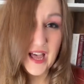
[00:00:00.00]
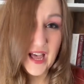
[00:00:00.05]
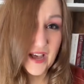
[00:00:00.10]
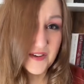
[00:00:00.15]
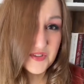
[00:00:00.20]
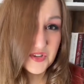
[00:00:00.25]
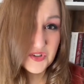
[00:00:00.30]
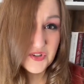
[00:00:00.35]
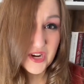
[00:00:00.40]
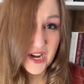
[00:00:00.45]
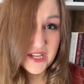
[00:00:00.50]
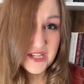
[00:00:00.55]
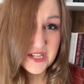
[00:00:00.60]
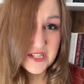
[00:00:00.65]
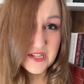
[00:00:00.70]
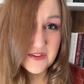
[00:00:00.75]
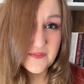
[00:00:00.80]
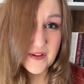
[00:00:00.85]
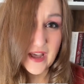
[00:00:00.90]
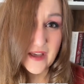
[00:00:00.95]
After trying to
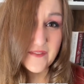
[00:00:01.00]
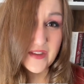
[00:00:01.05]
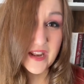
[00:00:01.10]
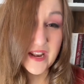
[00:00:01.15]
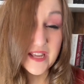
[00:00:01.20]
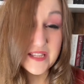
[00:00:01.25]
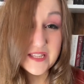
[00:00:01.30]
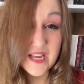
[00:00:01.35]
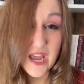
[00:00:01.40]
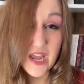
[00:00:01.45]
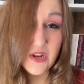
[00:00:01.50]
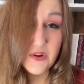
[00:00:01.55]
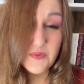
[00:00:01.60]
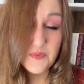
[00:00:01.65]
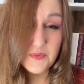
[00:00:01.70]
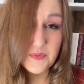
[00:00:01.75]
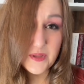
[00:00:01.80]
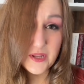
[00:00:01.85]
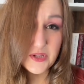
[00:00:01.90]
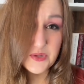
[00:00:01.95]
survive in a
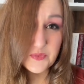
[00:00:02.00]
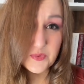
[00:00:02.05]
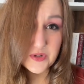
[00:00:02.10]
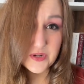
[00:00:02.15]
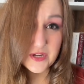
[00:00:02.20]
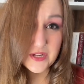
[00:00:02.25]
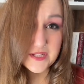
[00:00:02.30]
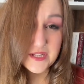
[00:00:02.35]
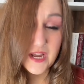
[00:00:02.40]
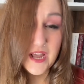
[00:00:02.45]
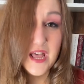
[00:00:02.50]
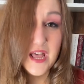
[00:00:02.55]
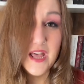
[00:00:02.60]
Titan-filled world